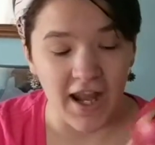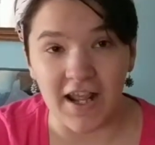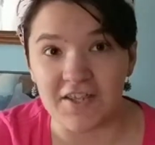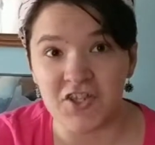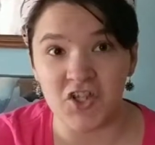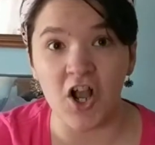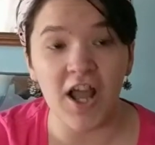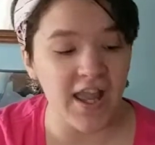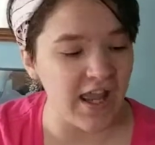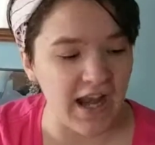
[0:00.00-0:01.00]
And I saw
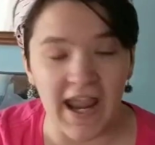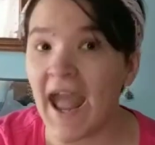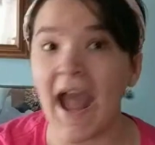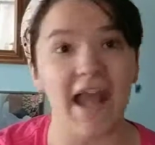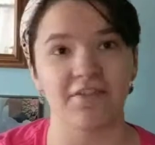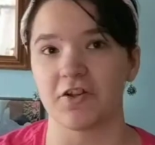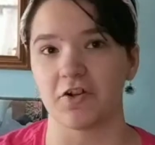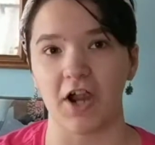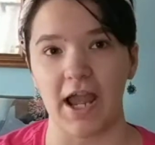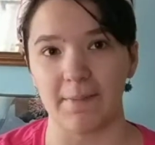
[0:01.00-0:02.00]
it and I had to
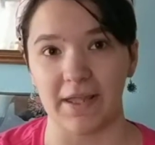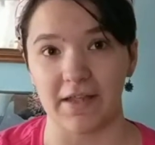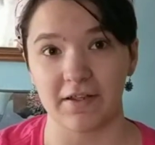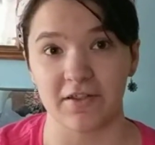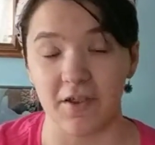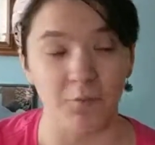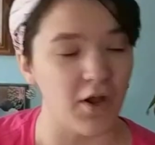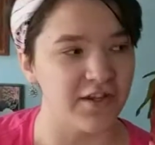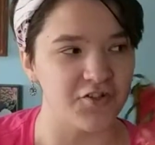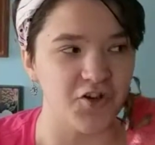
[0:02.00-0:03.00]
grab it because I
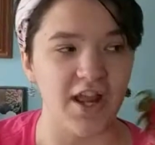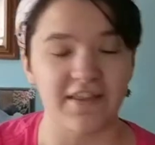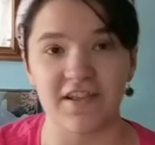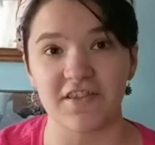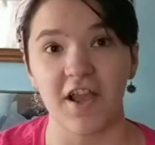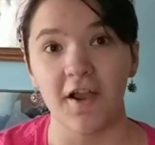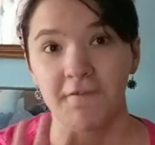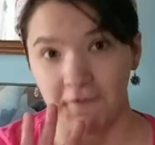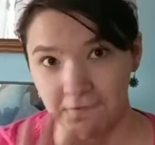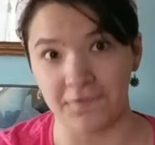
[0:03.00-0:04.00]
wanted to try this
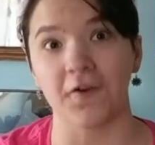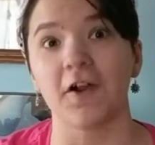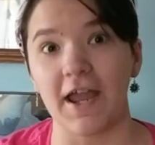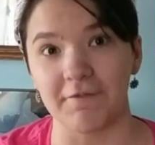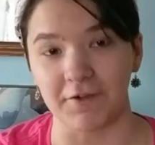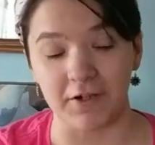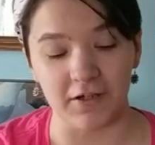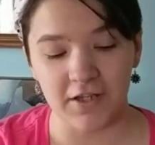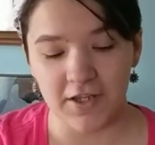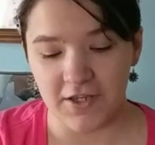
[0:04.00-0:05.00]
for forever.